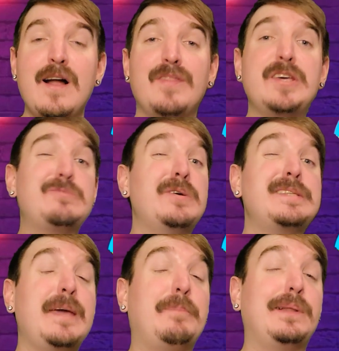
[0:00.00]
This was
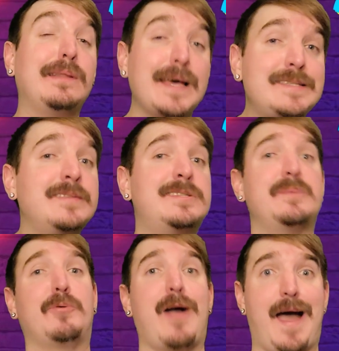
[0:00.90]
a pleasant
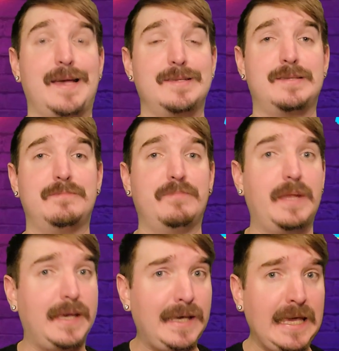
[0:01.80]
surprise
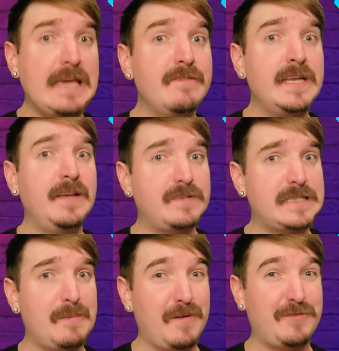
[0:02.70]
even if
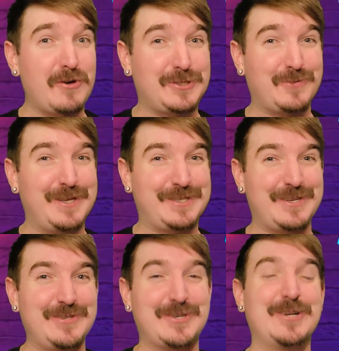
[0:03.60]
some of those twists
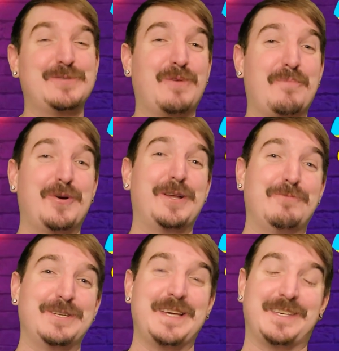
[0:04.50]
and turns were pretty
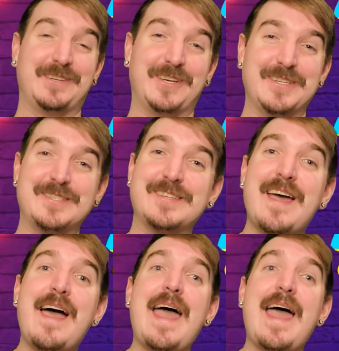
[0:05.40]
ridiculous.